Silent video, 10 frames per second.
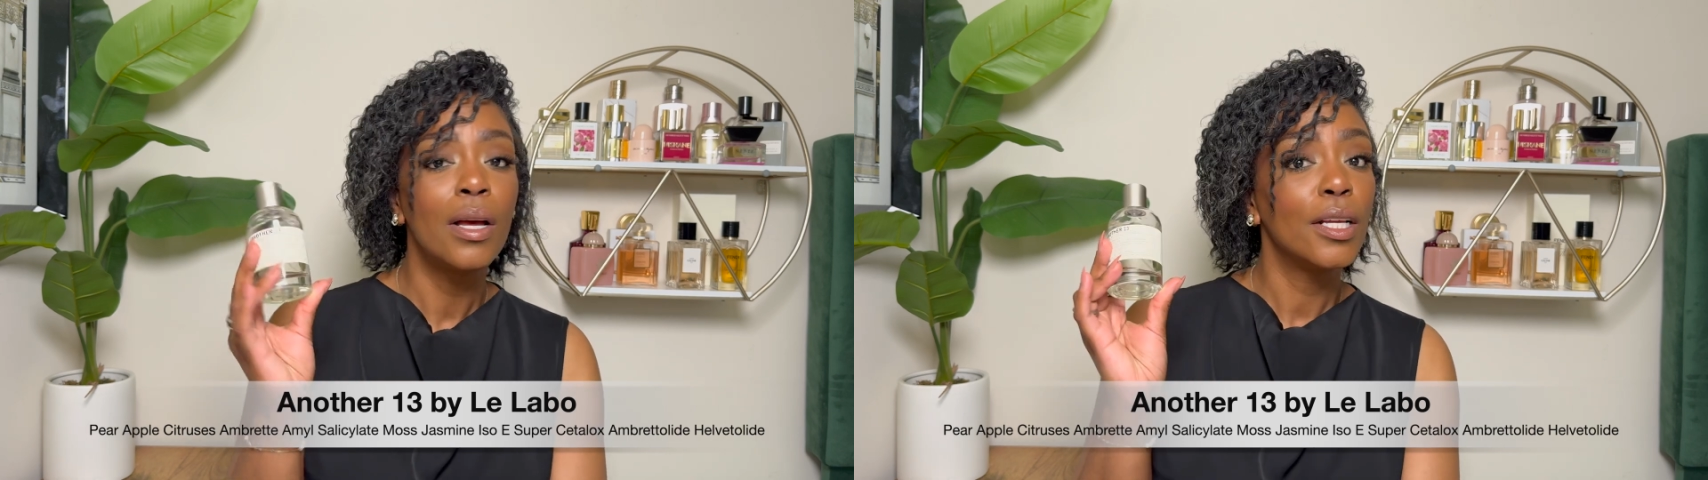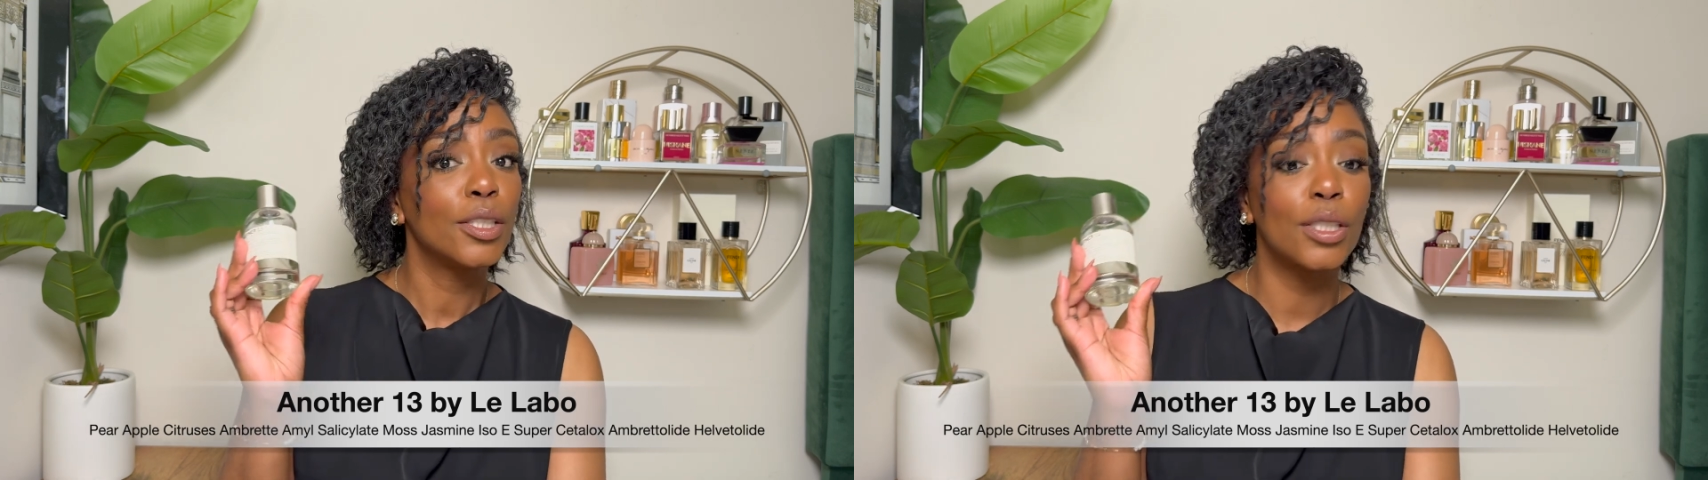
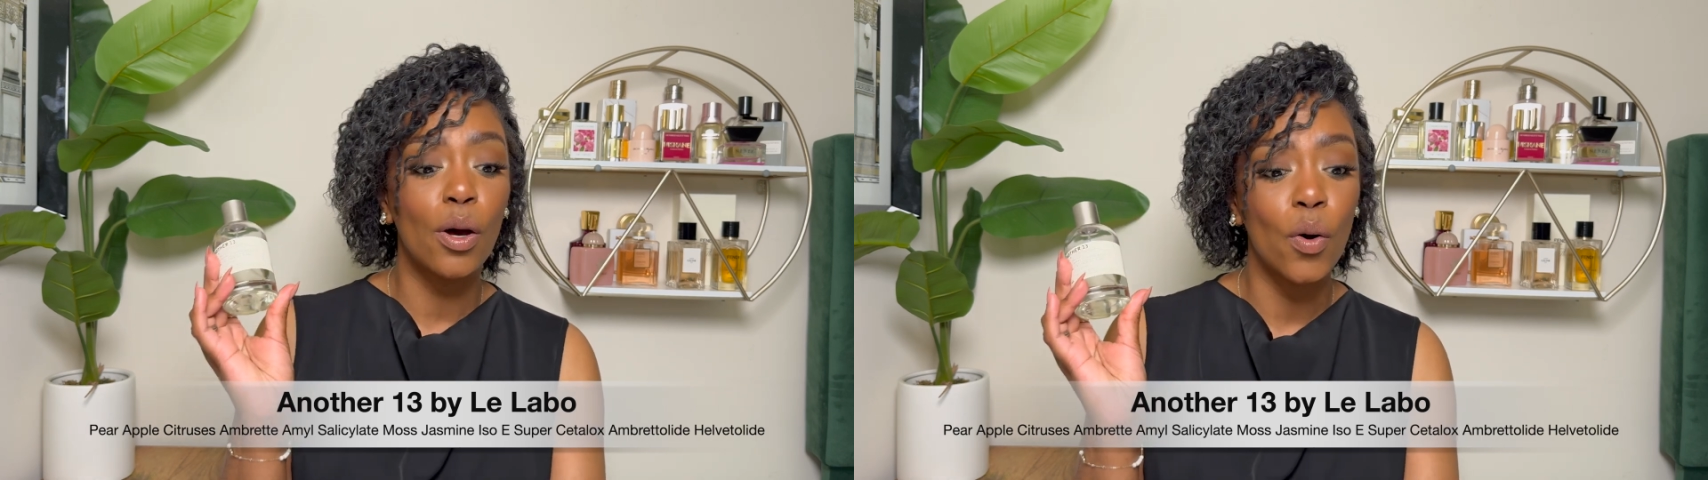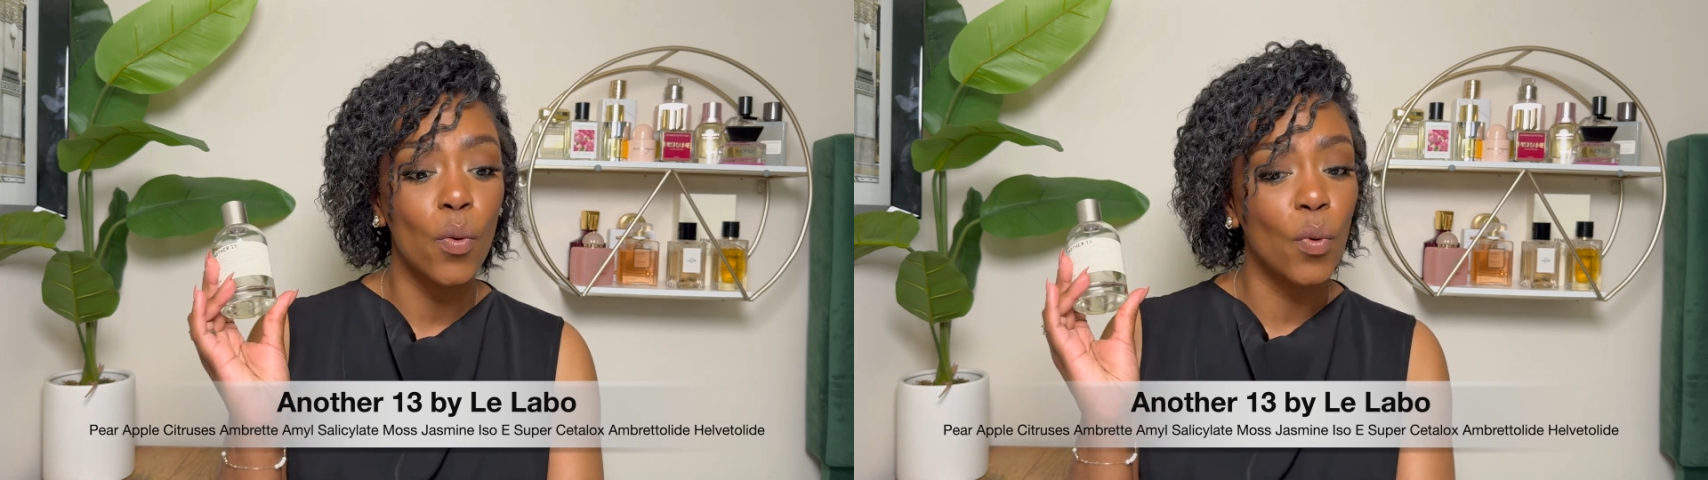
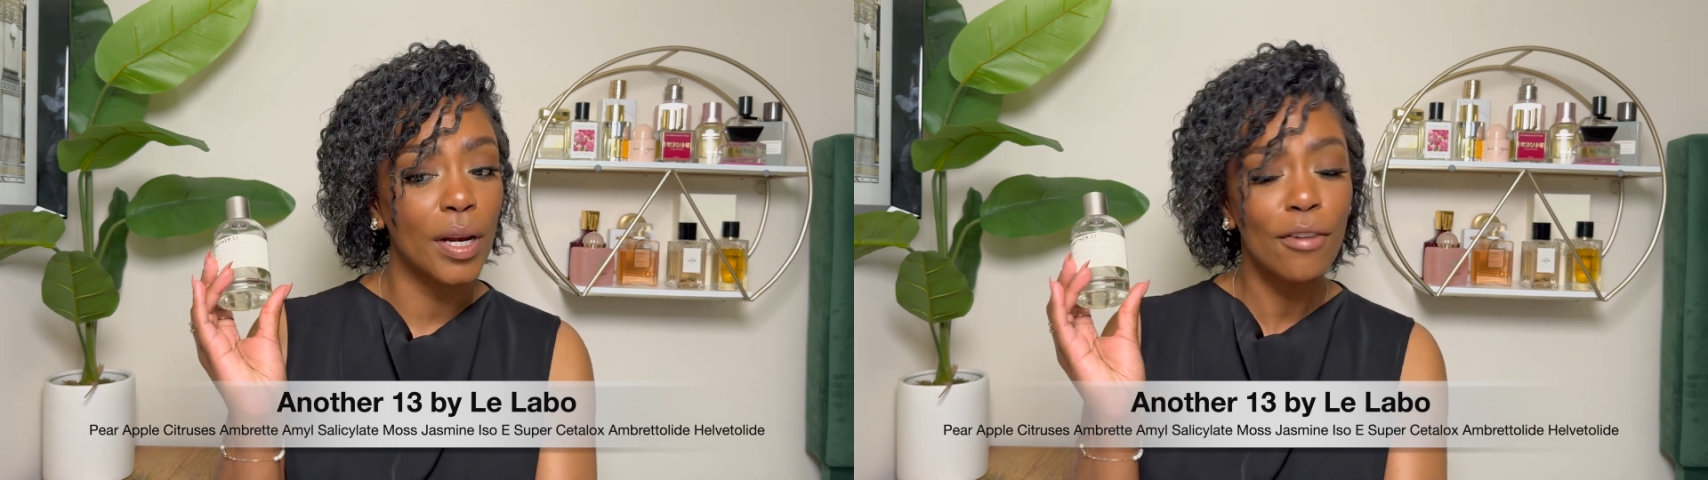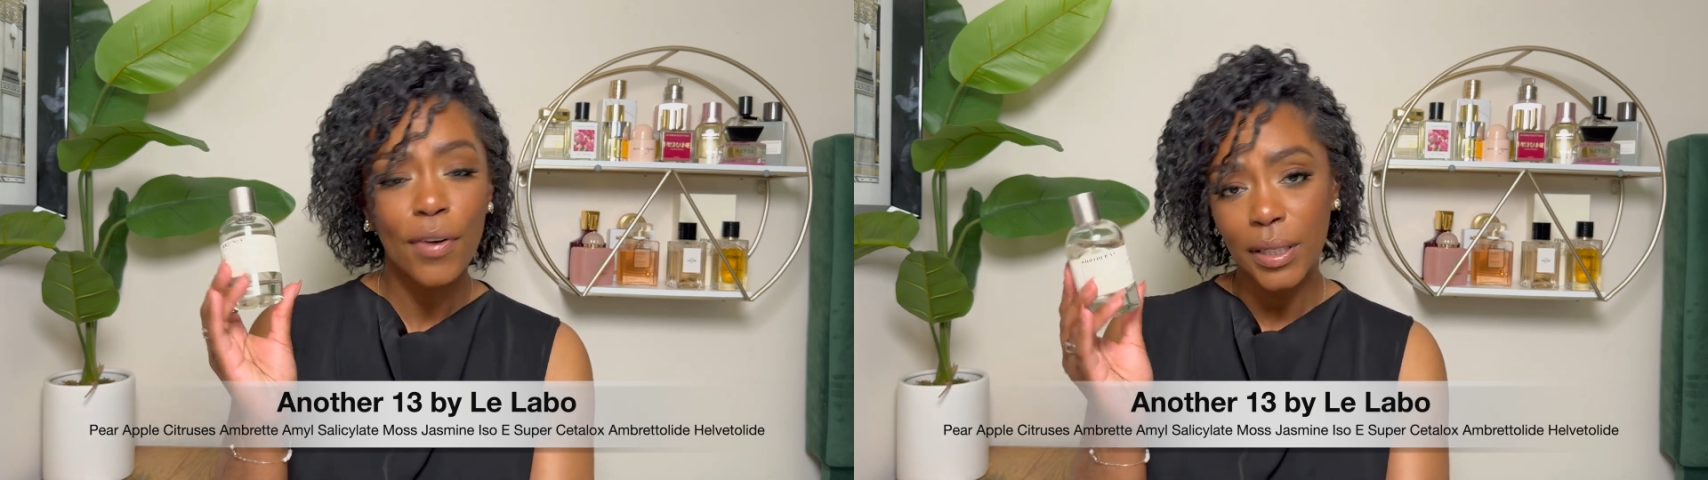So when
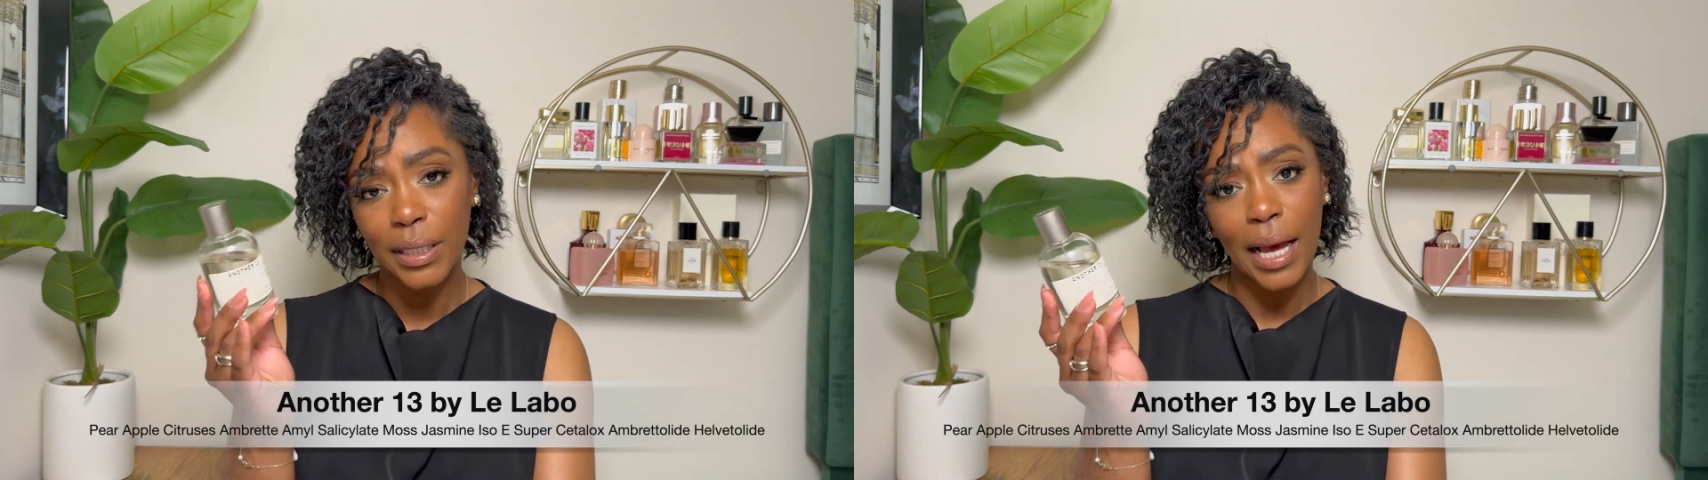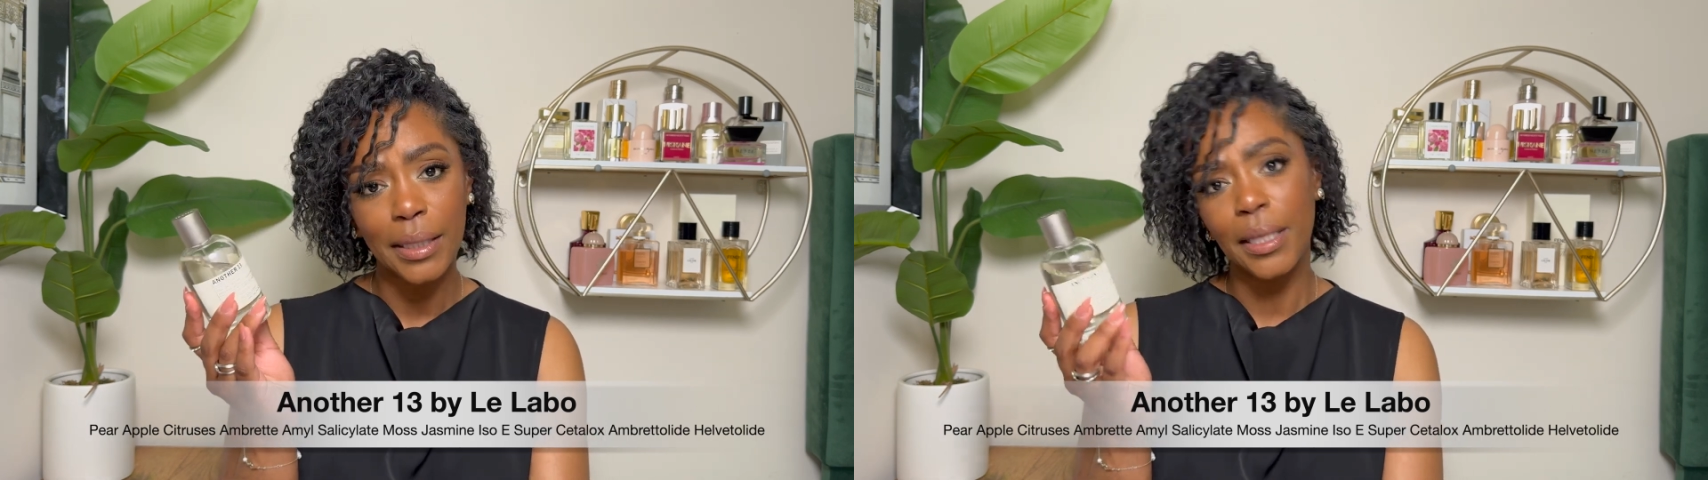I first
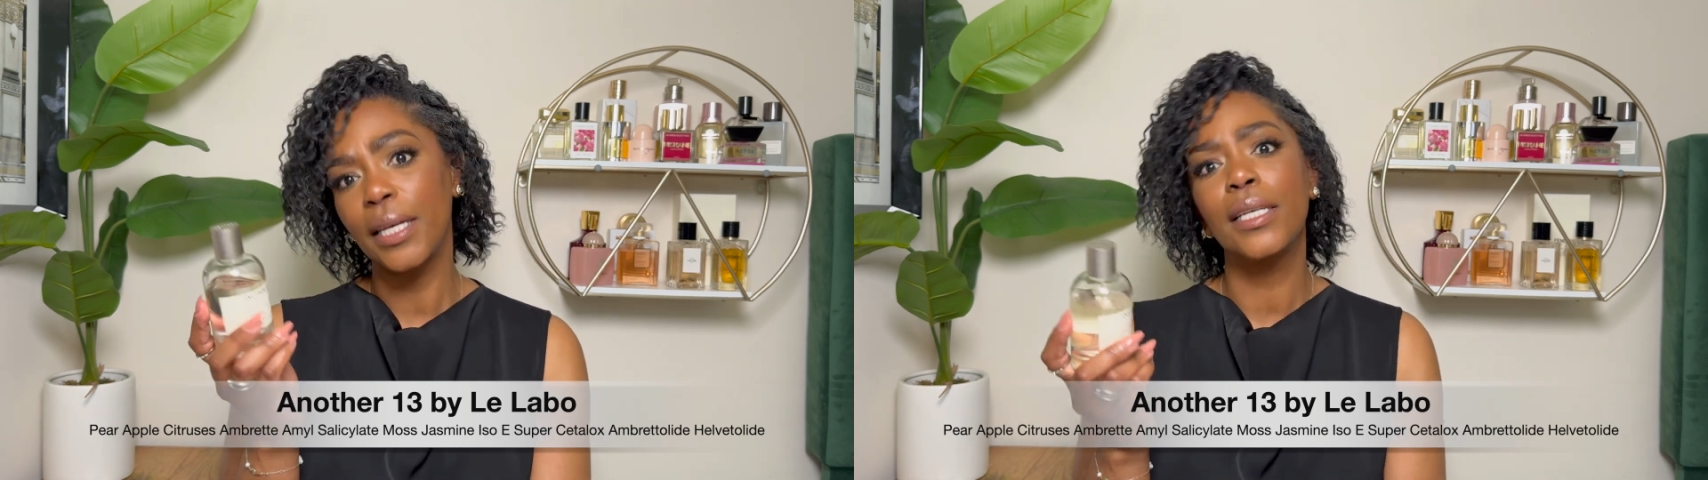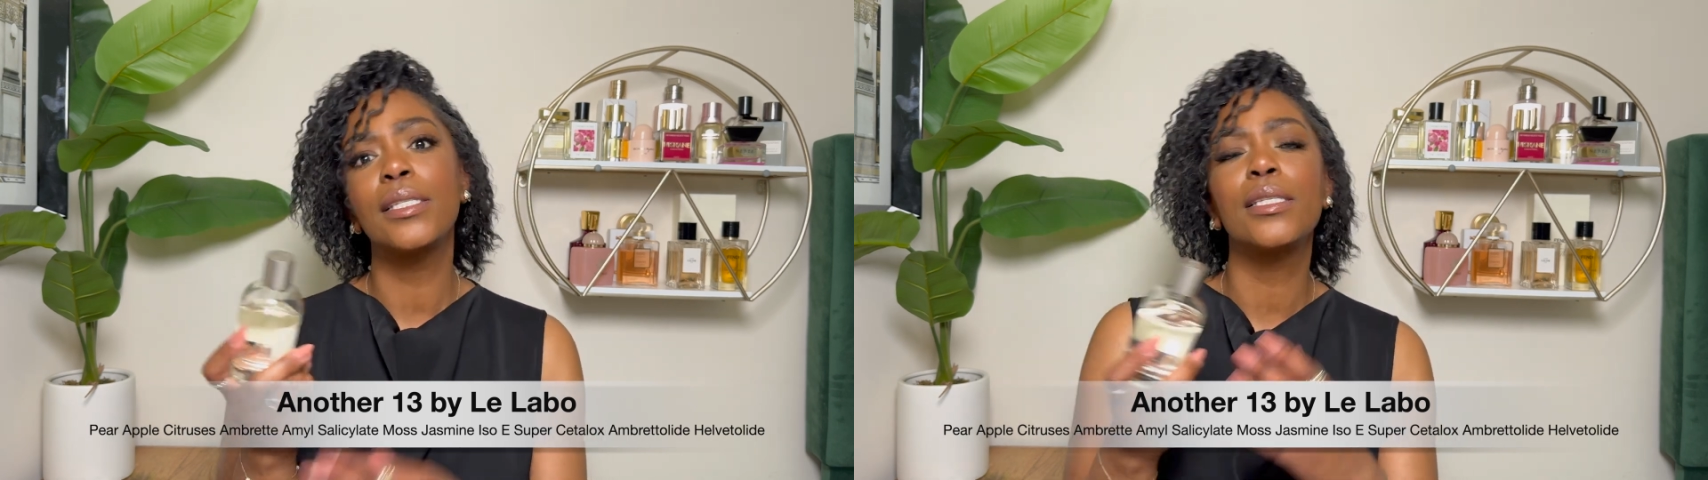got
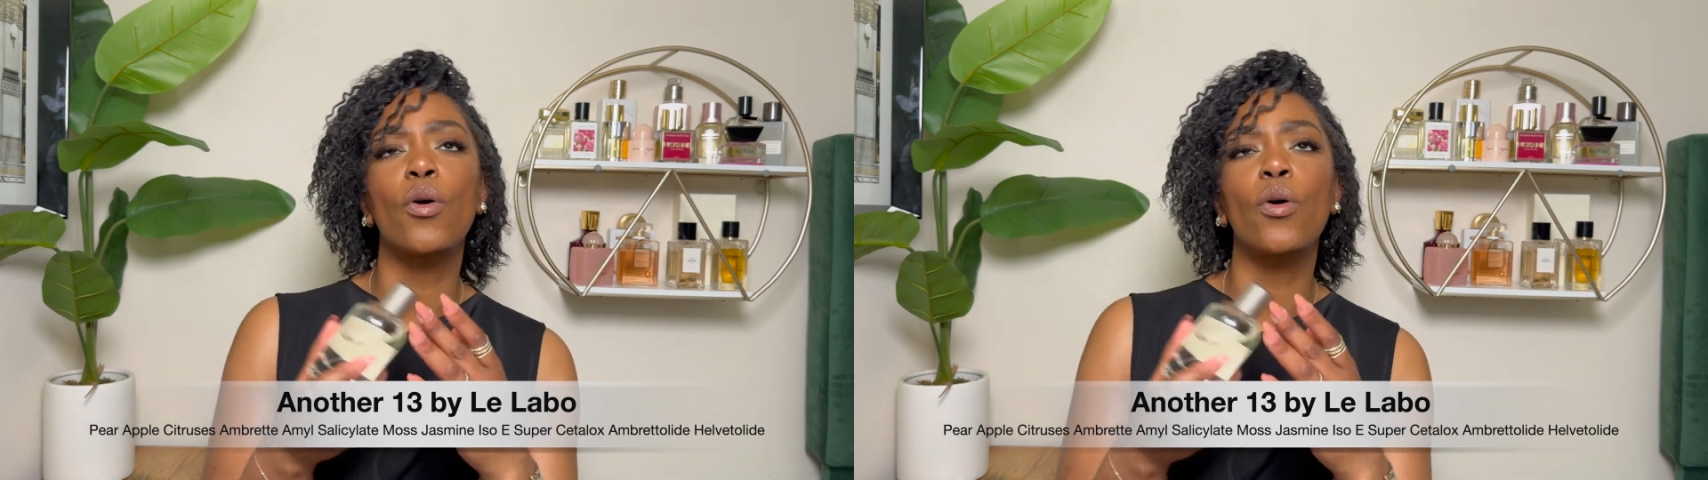this,